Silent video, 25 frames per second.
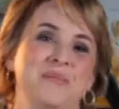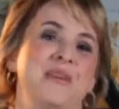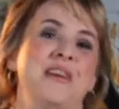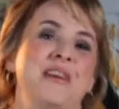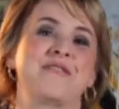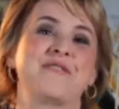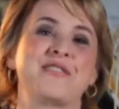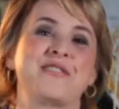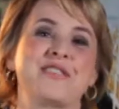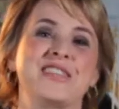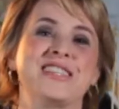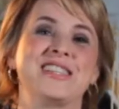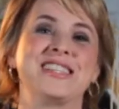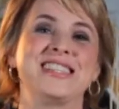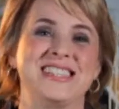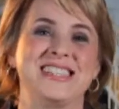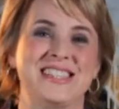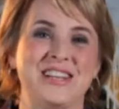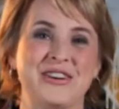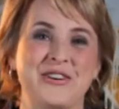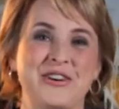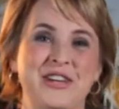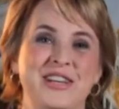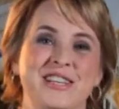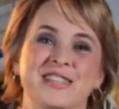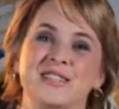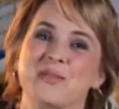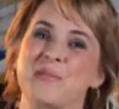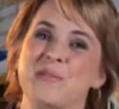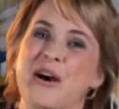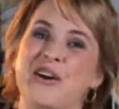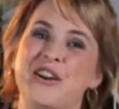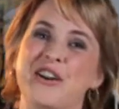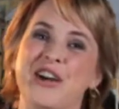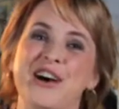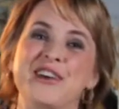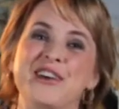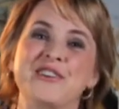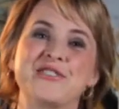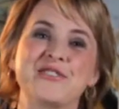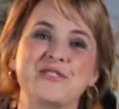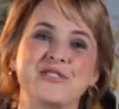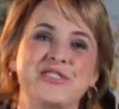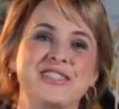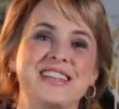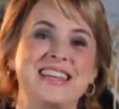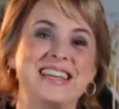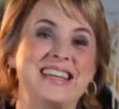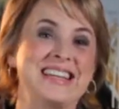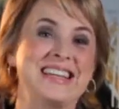me for this series about
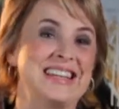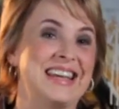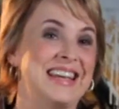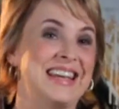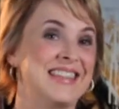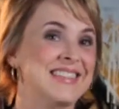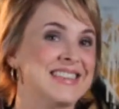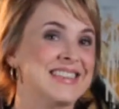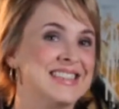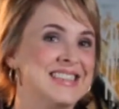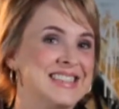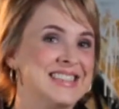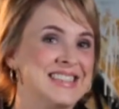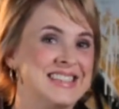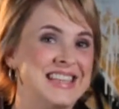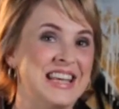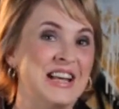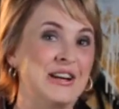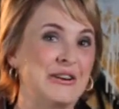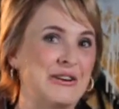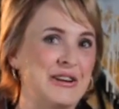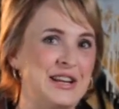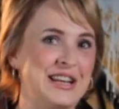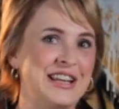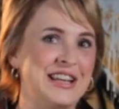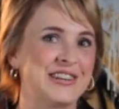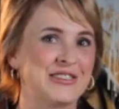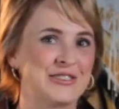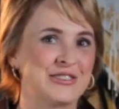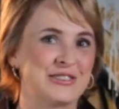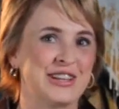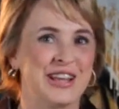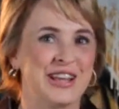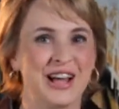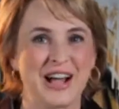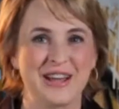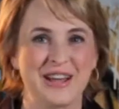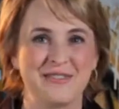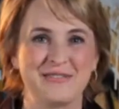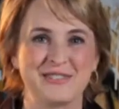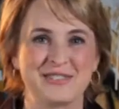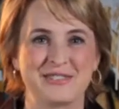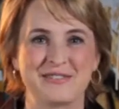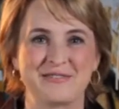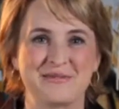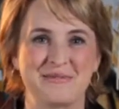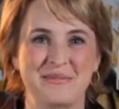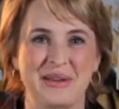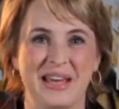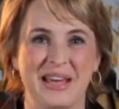understanding the secret inner lives
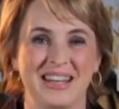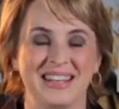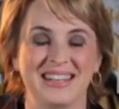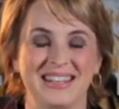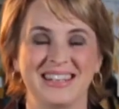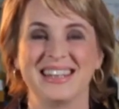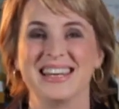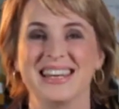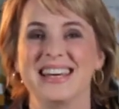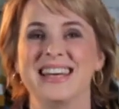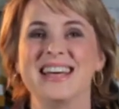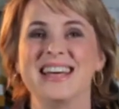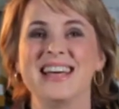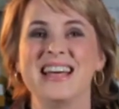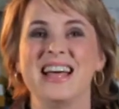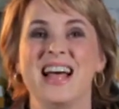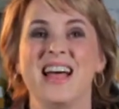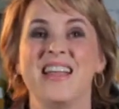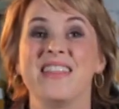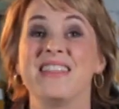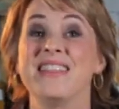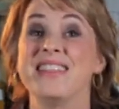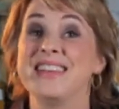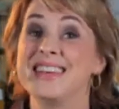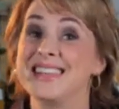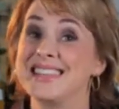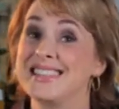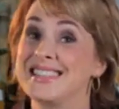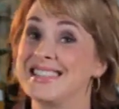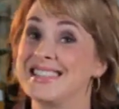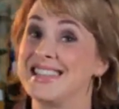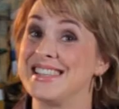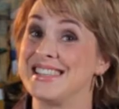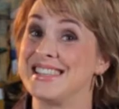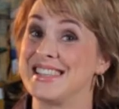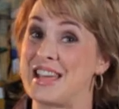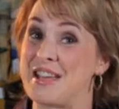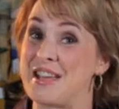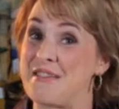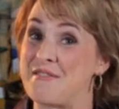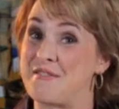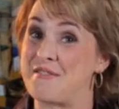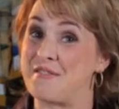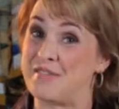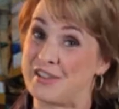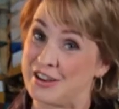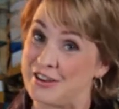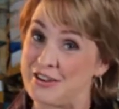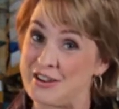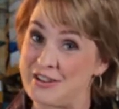of men. This is a
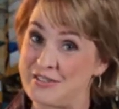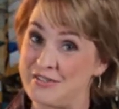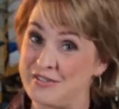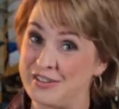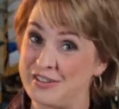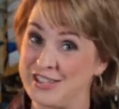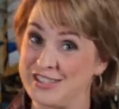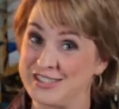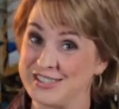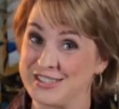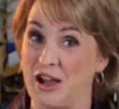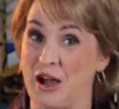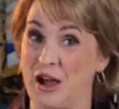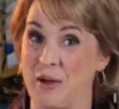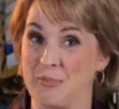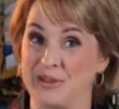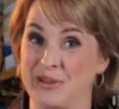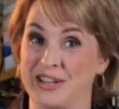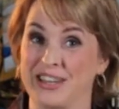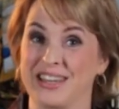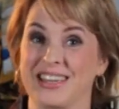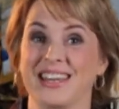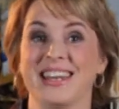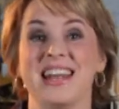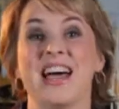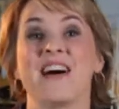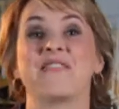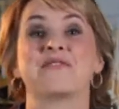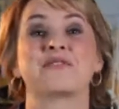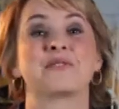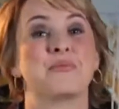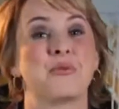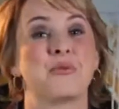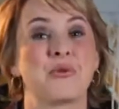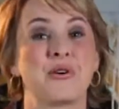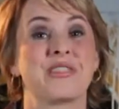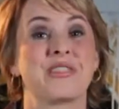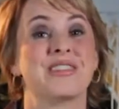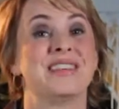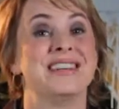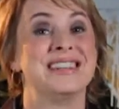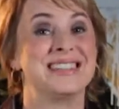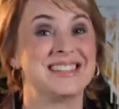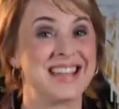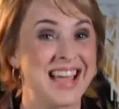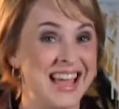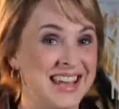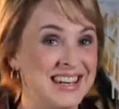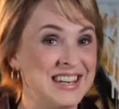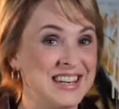very fun topic, and after more than
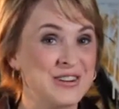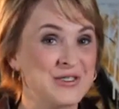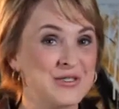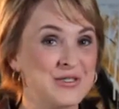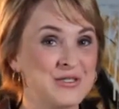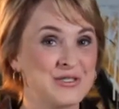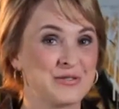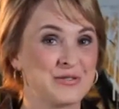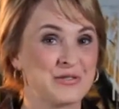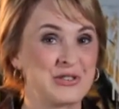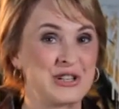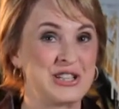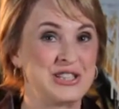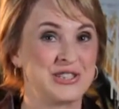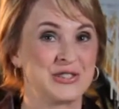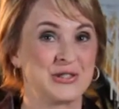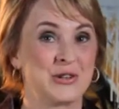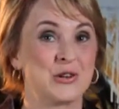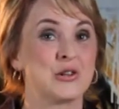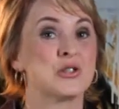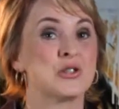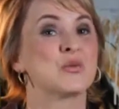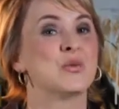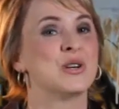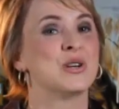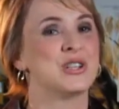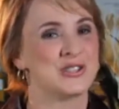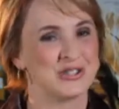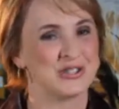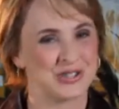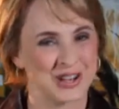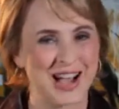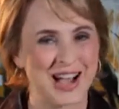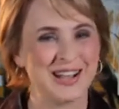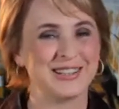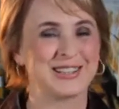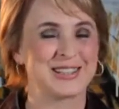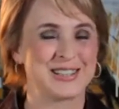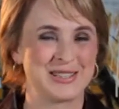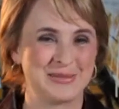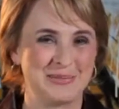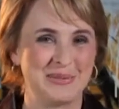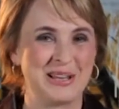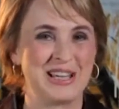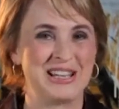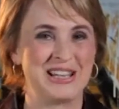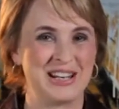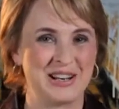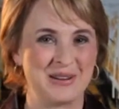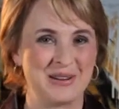10 years of research, which I'll
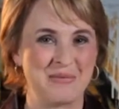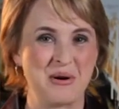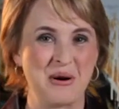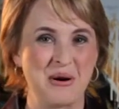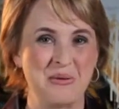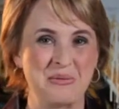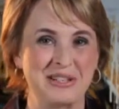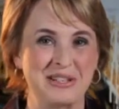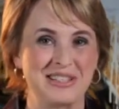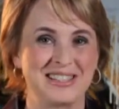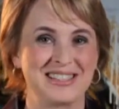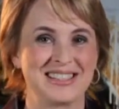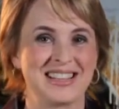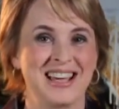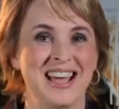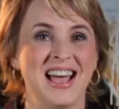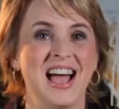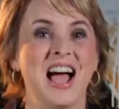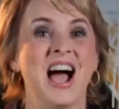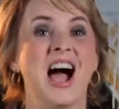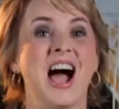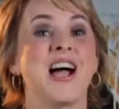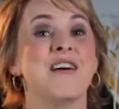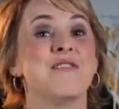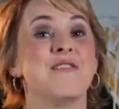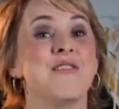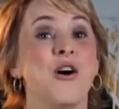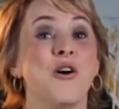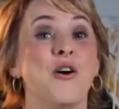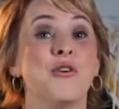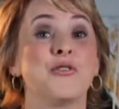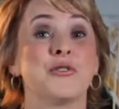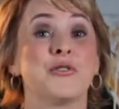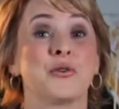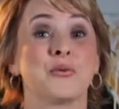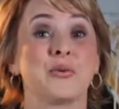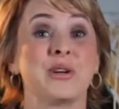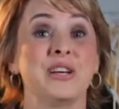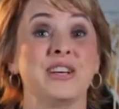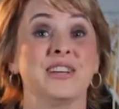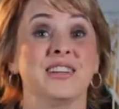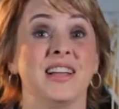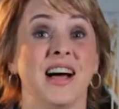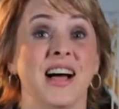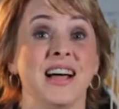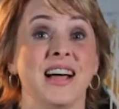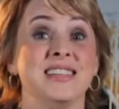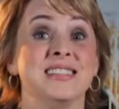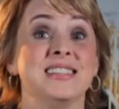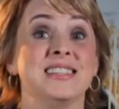explain in a moment, I've also
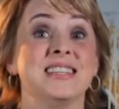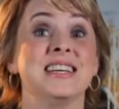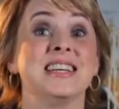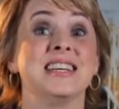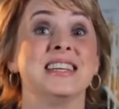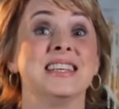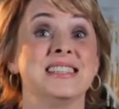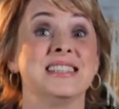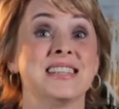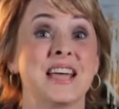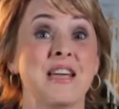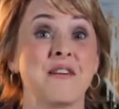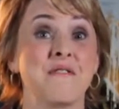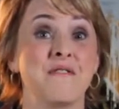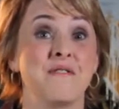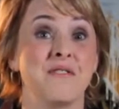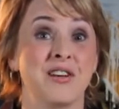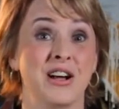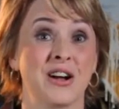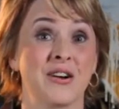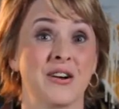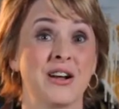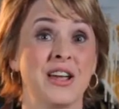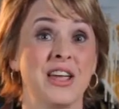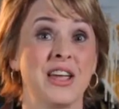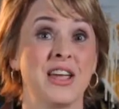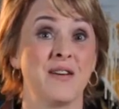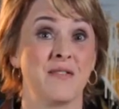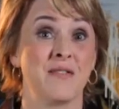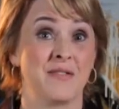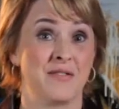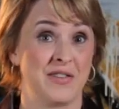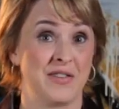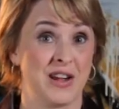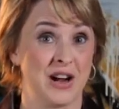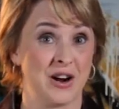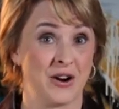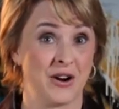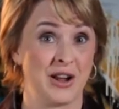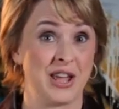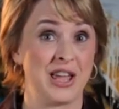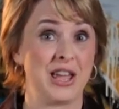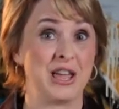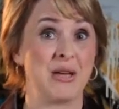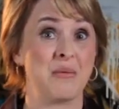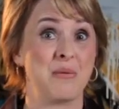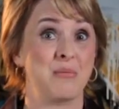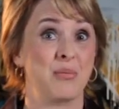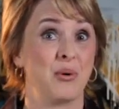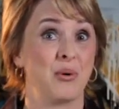realized it is a very, very
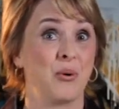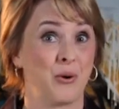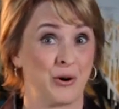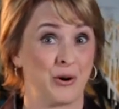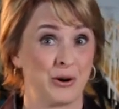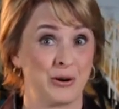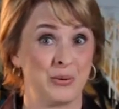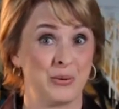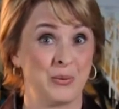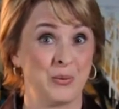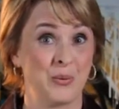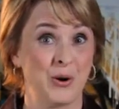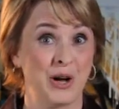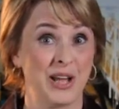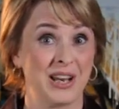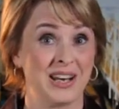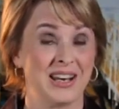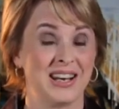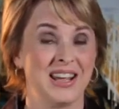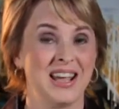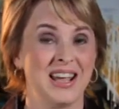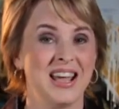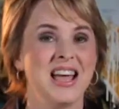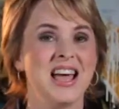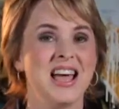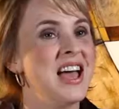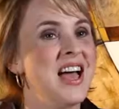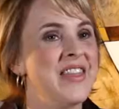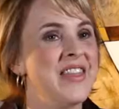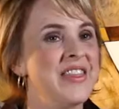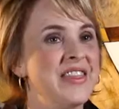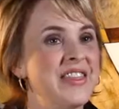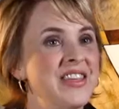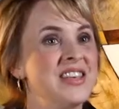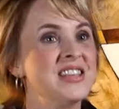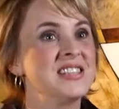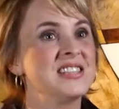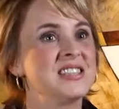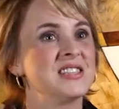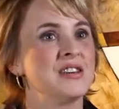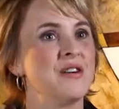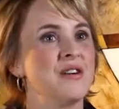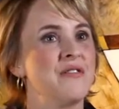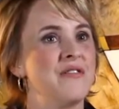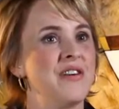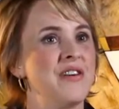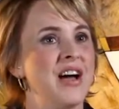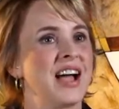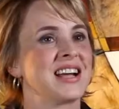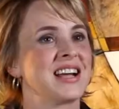important one. This
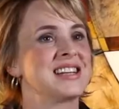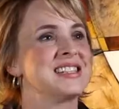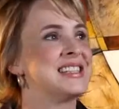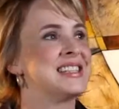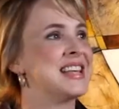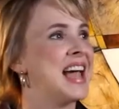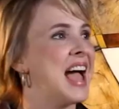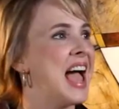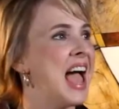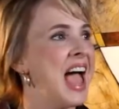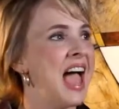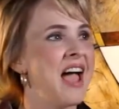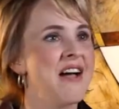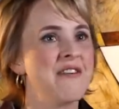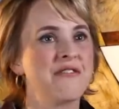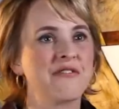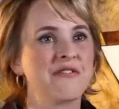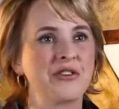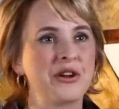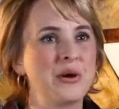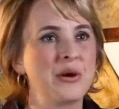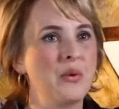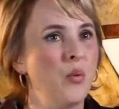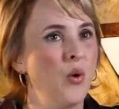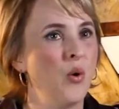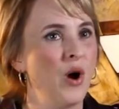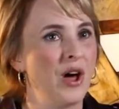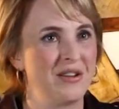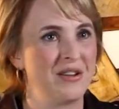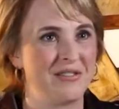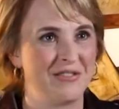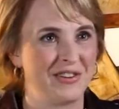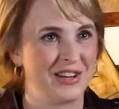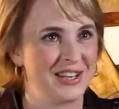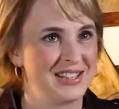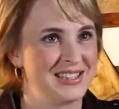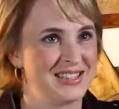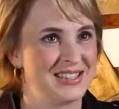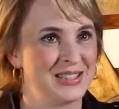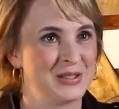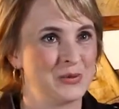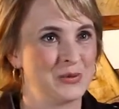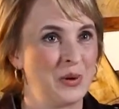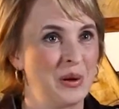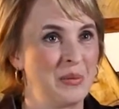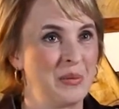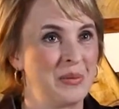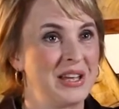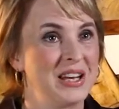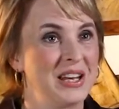affects every one of us as
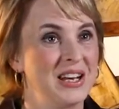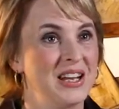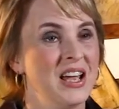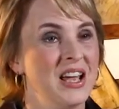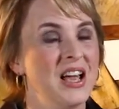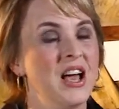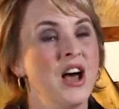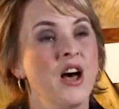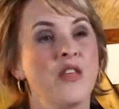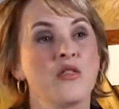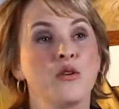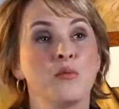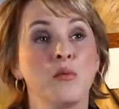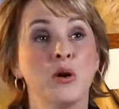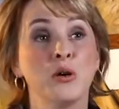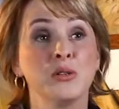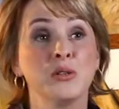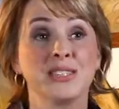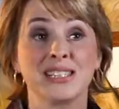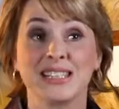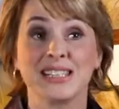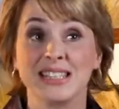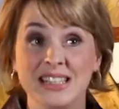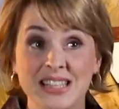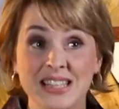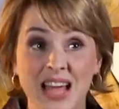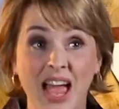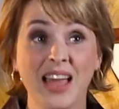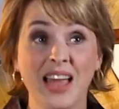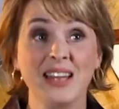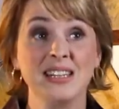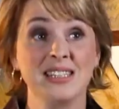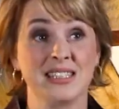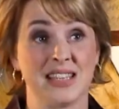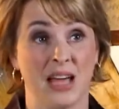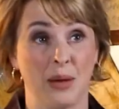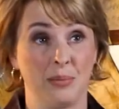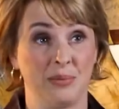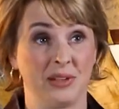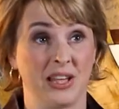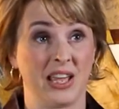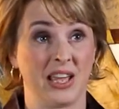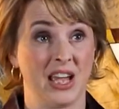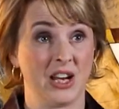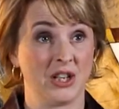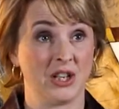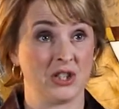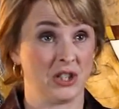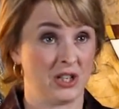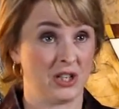women. The most intense
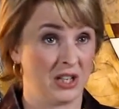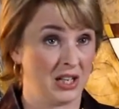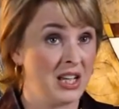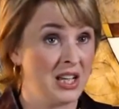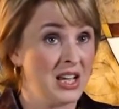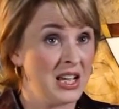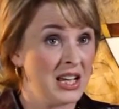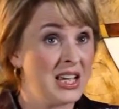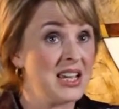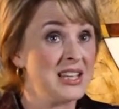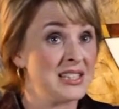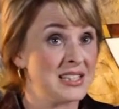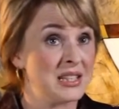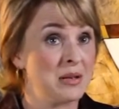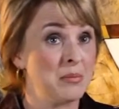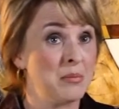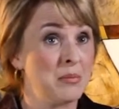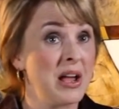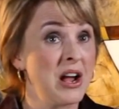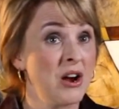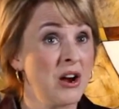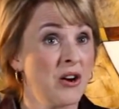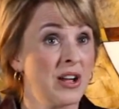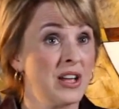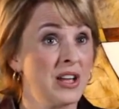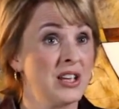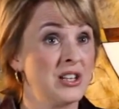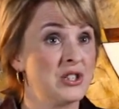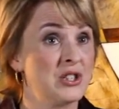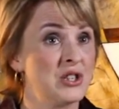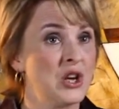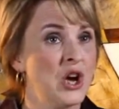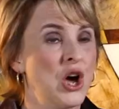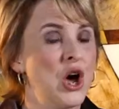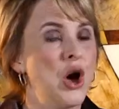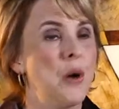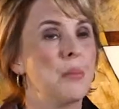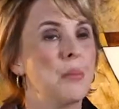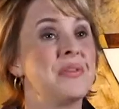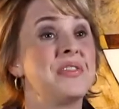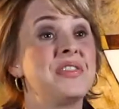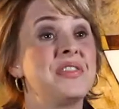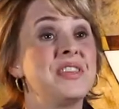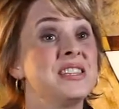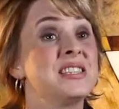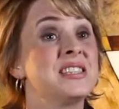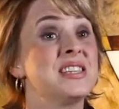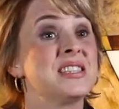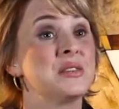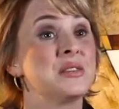application is in marriage, but
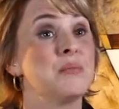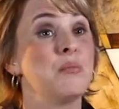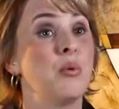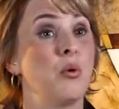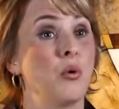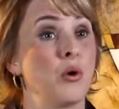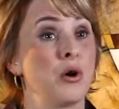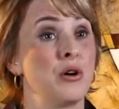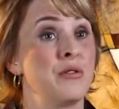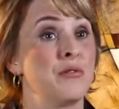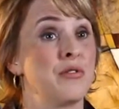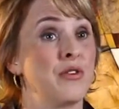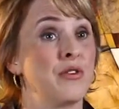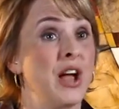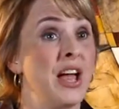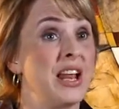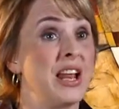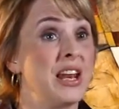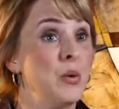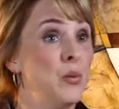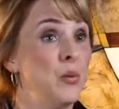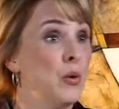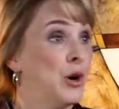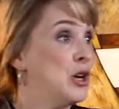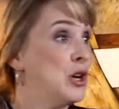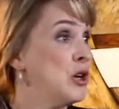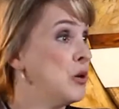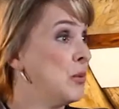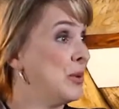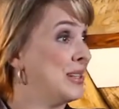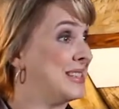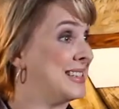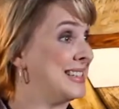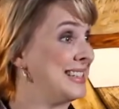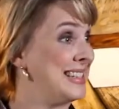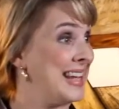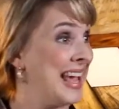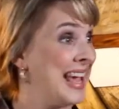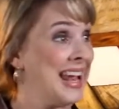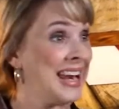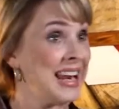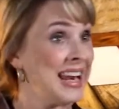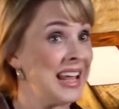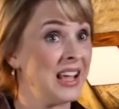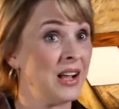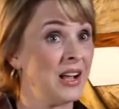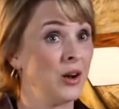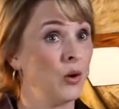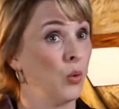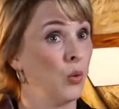this is important for anyone who is
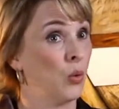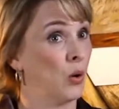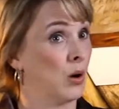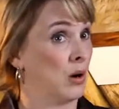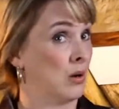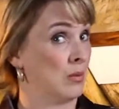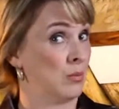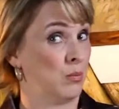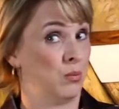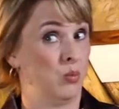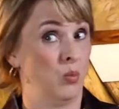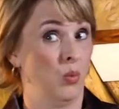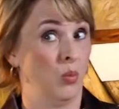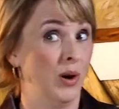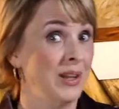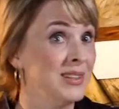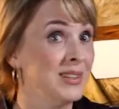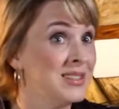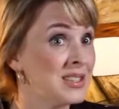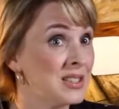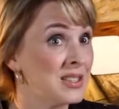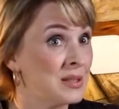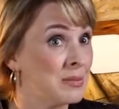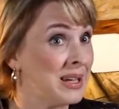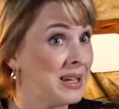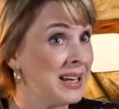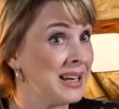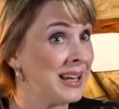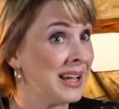dating or wants to be